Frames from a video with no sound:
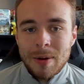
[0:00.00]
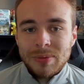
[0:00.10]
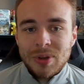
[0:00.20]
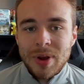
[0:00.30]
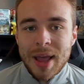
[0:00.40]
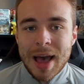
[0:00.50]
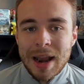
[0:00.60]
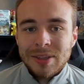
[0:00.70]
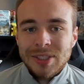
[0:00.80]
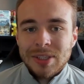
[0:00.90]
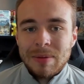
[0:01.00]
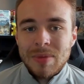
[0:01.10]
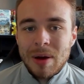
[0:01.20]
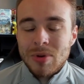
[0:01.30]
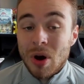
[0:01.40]
So yeah,
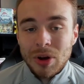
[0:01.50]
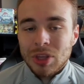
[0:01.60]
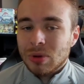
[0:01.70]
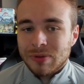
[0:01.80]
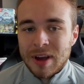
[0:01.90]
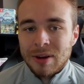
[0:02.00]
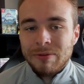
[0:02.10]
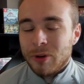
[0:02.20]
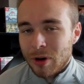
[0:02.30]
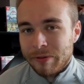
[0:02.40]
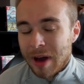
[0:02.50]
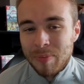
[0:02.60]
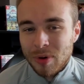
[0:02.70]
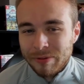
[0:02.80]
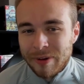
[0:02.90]
Alisson, I'm not a huge fan of.
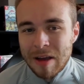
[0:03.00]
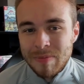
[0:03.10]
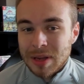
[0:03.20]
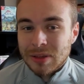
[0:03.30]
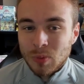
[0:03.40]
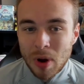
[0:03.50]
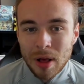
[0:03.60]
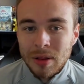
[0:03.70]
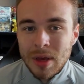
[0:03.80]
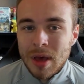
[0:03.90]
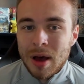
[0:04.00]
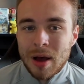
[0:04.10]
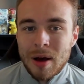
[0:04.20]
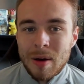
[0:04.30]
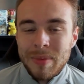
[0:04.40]
5.5 mil as well.
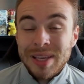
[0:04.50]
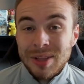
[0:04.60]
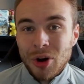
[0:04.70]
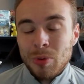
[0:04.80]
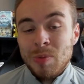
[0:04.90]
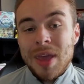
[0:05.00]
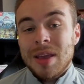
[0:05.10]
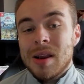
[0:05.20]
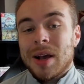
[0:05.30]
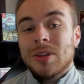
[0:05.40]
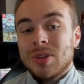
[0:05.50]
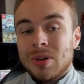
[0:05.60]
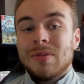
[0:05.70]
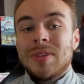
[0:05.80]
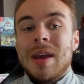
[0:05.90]
He's not going to be making like a
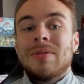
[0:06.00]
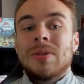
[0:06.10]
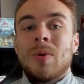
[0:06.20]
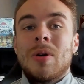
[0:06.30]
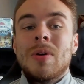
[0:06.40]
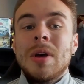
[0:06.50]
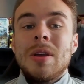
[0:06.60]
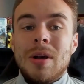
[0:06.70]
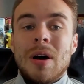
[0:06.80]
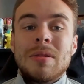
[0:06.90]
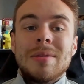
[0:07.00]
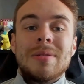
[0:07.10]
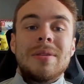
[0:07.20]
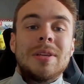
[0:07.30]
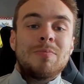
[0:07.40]
ton of saves as well. You got to think
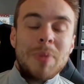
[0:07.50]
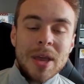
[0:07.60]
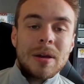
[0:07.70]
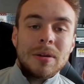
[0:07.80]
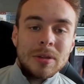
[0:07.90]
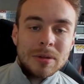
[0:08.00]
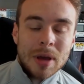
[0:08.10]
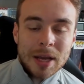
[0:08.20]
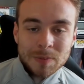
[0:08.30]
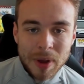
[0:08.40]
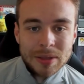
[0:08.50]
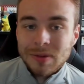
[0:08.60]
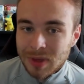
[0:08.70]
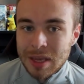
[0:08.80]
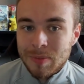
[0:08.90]
that these big
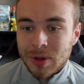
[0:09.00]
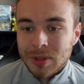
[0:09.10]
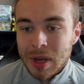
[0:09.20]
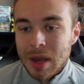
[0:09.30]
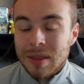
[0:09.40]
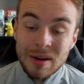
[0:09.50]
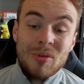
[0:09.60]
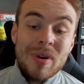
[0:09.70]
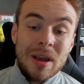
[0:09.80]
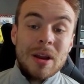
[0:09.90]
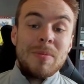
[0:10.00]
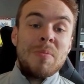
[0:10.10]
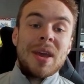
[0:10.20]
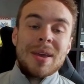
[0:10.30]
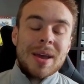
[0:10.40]
expensive keepers, they're not really going to be
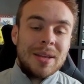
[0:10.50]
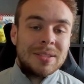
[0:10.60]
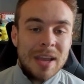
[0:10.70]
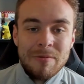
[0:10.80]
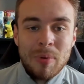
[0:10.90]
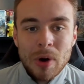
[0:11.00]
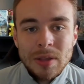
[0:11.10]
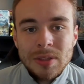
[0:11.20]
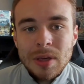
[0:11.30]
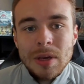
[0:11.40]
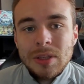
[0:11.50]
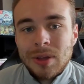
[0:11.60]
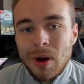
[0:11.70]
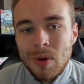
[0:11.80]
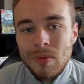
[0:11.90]
making any save points,
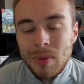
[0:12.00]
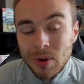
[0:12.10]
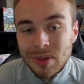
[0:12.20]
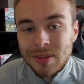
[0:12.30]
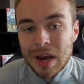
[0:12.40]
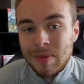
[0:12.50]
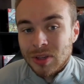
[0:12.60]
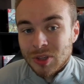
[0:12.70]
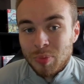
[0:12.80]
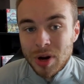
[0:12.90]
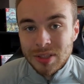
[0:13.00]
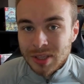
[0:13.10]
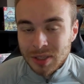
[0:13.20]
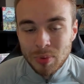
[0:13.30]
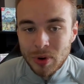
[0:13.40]
so most of the time they just bring
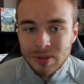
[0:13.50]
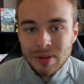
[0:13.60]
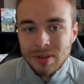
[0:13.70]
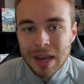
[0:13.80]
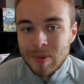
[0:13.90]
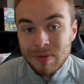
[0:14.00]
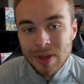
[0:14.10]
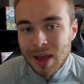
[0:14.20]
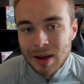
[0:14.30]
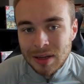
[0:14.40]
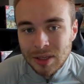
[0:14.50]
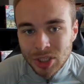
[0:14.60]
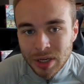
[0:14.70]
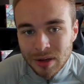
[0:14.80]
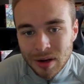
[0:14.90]
6 points to the table if they get a clean
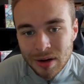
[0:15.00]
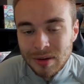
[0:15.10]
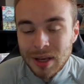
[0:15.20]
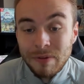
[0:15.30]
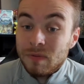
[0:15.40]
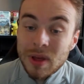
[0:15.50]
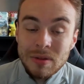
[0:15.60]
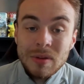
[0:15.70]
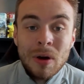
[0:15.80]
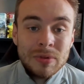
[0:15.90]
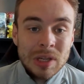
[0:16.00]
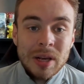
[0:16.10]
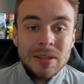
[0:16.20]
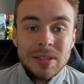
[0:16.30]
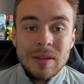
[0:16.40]
sheet, and if they obviously
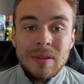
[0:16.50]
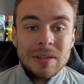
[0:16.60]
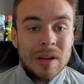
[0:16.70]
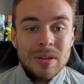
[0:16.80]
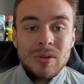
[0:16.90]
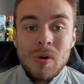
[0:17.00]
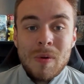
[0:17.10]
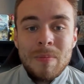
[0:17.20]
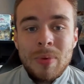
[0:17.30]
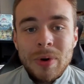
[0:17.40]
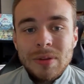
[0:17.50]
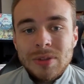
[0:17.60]
concede, then it's like 2 or 1 point.